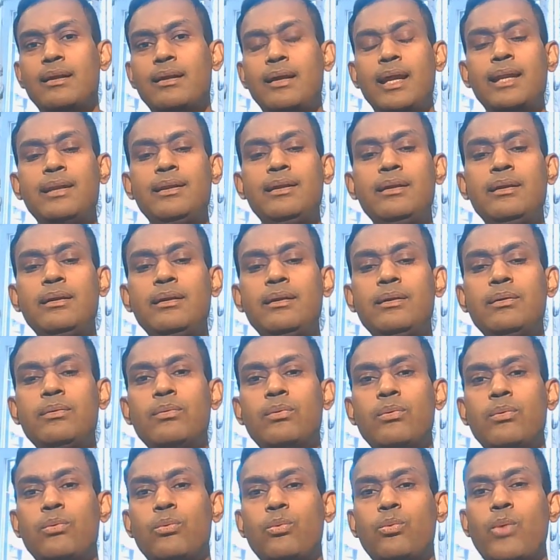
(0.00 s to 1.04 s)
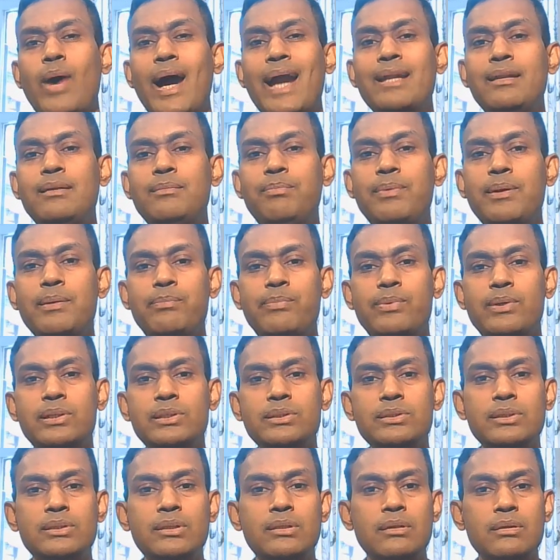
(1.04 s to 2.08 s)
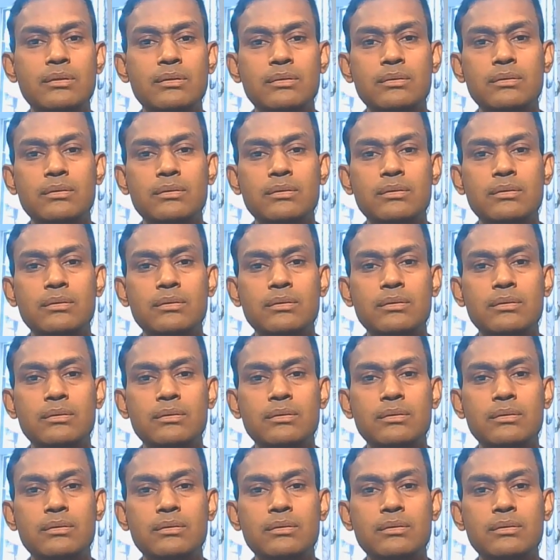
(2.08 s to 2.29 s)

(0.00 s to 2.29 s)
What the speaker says: any white papers